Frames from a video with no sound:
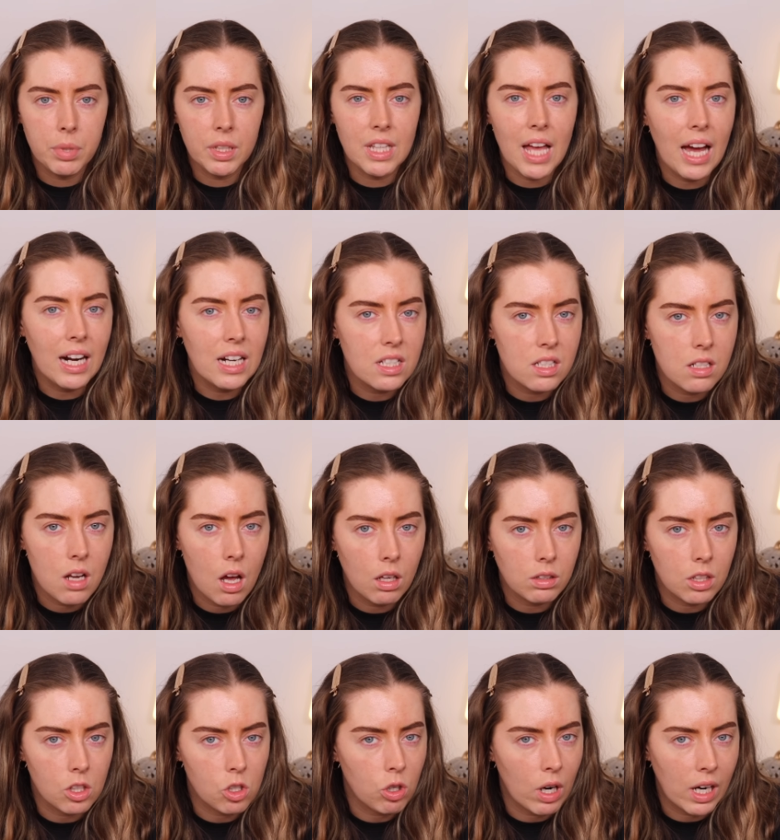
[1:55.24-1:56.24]
But that is not
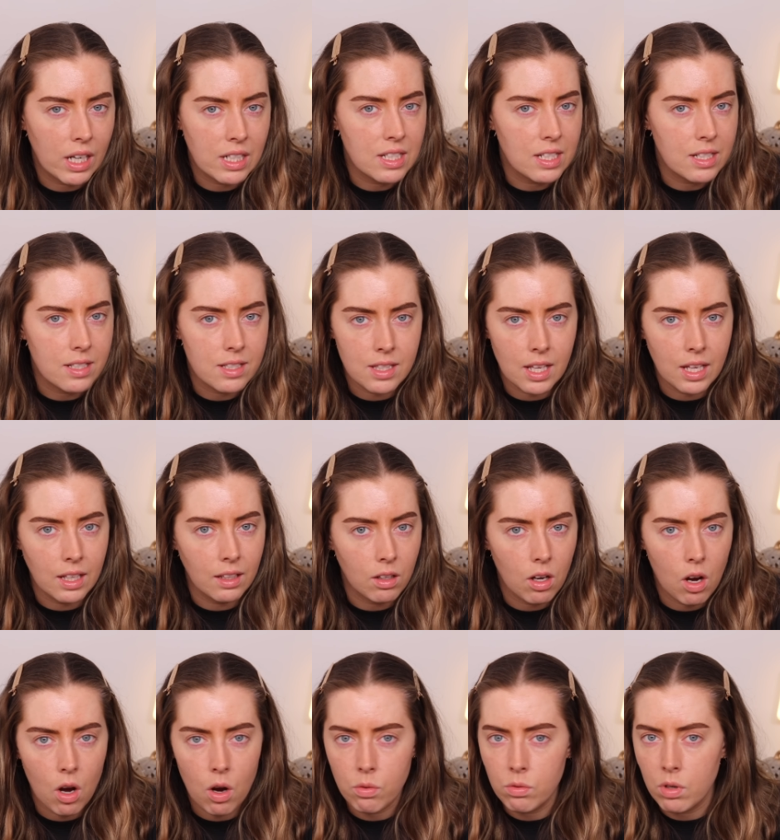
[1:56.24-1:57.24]
the craziest thing.
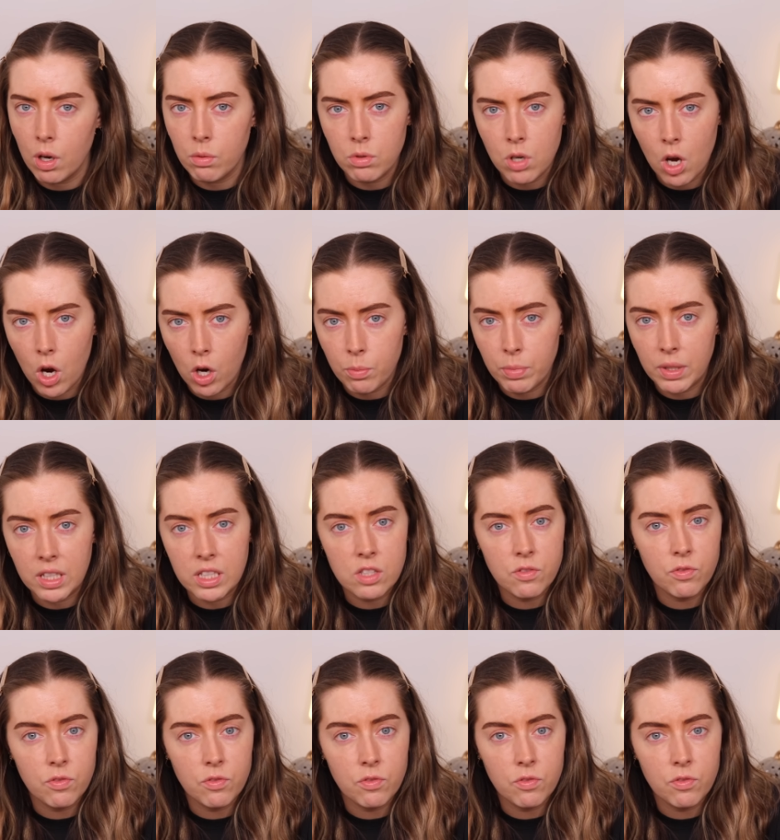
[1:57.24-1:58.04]
Oh no, no, because